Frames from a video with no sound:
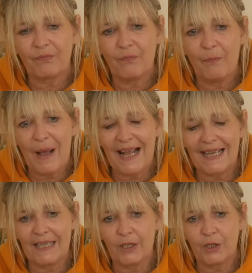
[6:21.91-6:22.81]

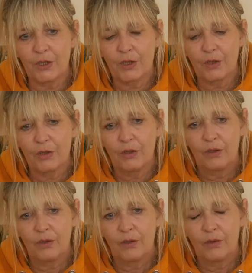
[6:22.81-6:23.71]
baggage
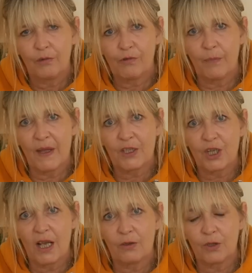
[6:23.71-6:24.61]
from their
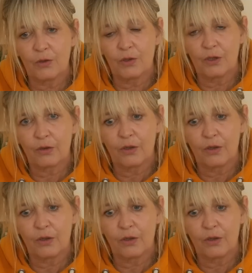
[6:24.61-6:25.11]
childhood.